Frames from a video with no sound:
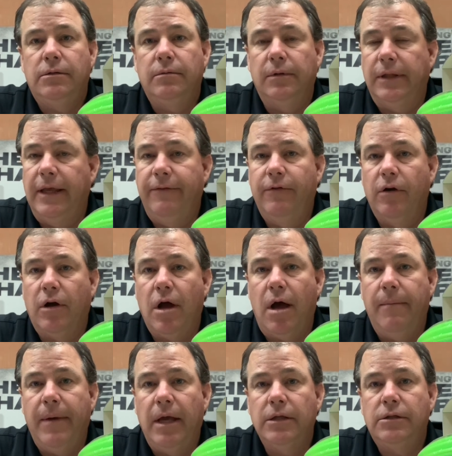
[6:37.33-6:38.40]
leave your
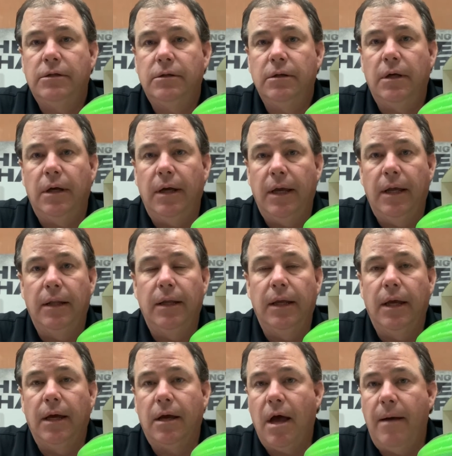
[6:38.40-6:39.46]
comments in the
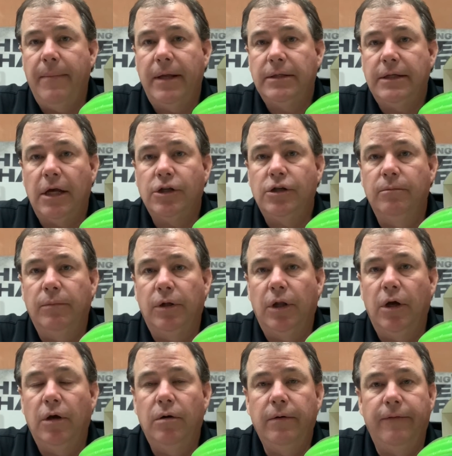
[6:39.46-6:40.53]
uh, comment section below.